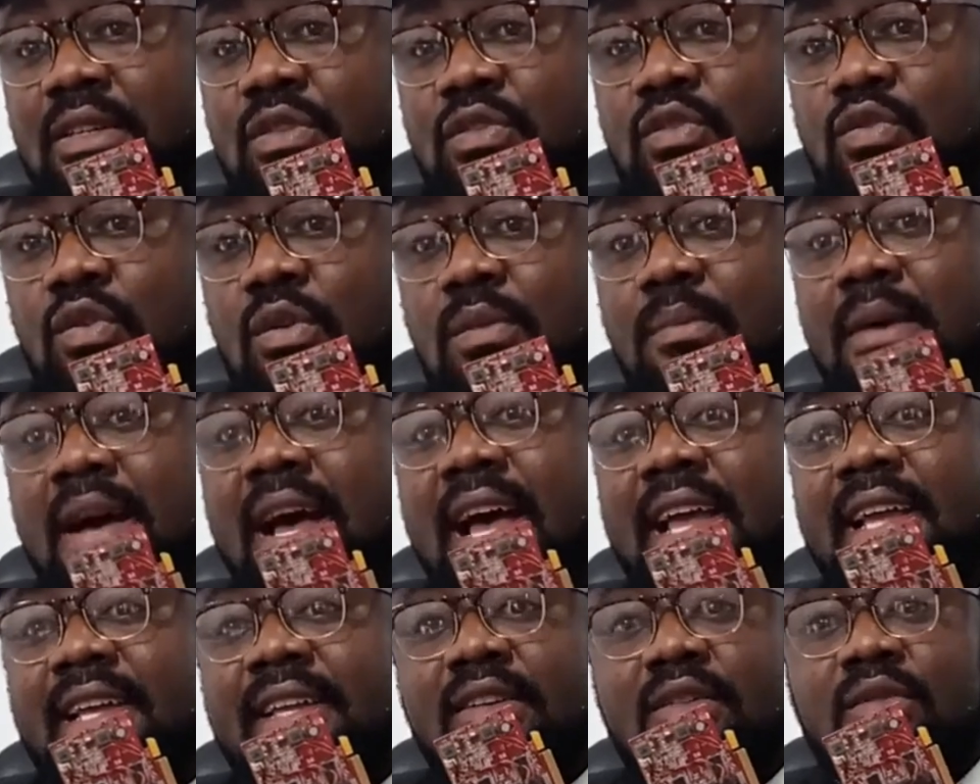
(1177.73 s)
So
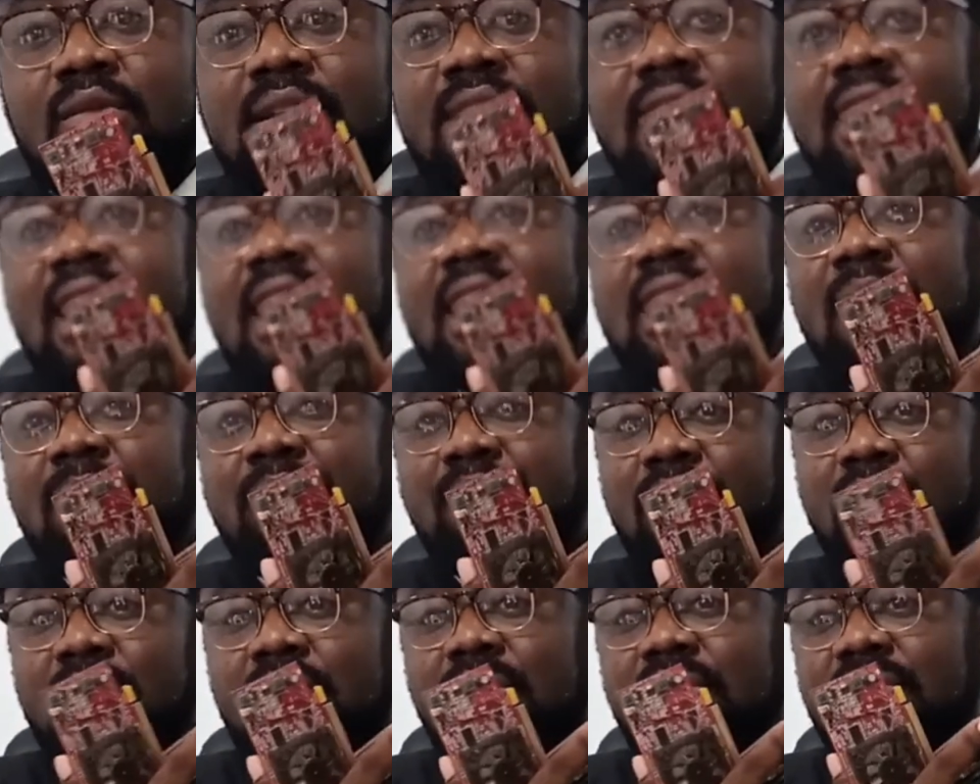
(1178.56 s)
by looking at the
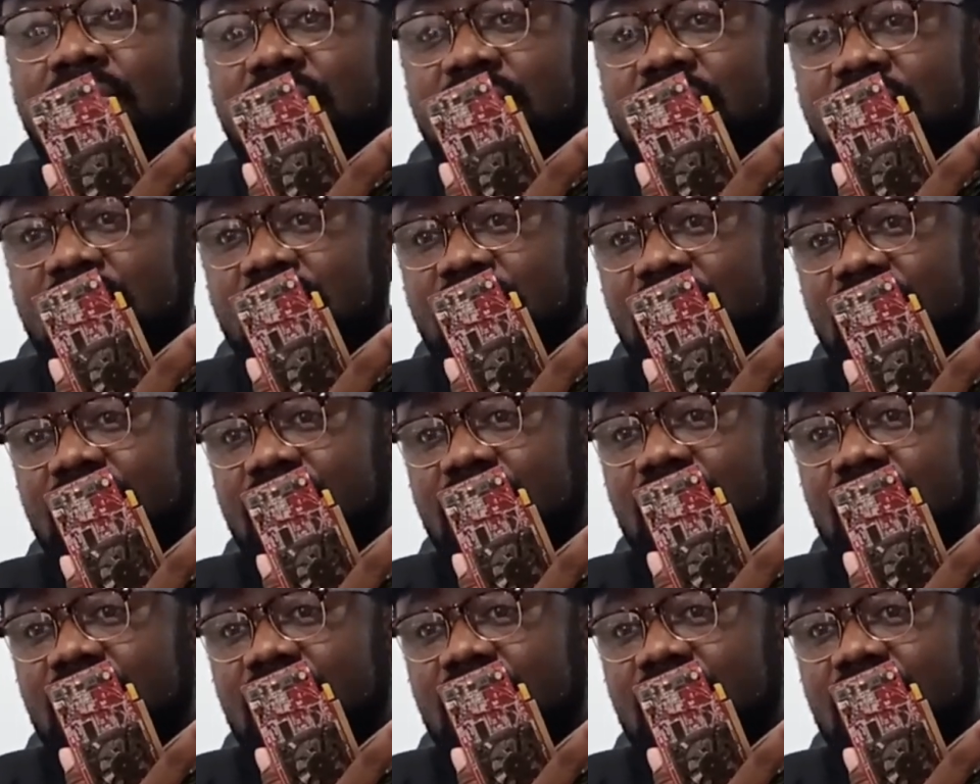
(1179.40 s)
ports,